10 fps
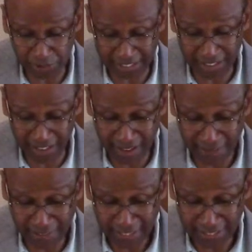in
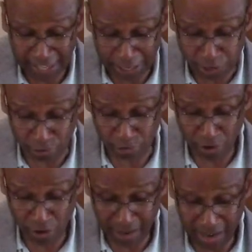love. Let us
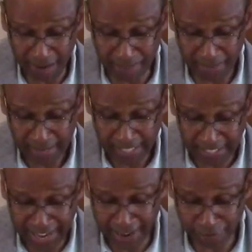grow up
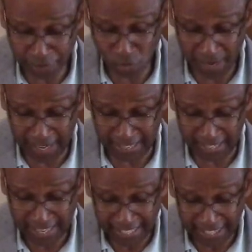in every
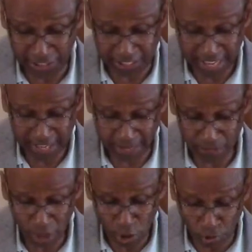way into
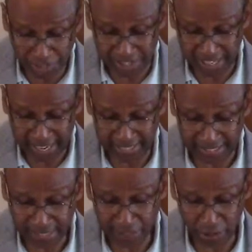Him who is the
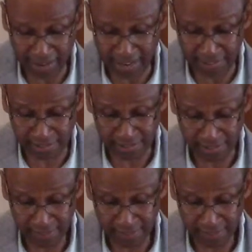head, even Christ.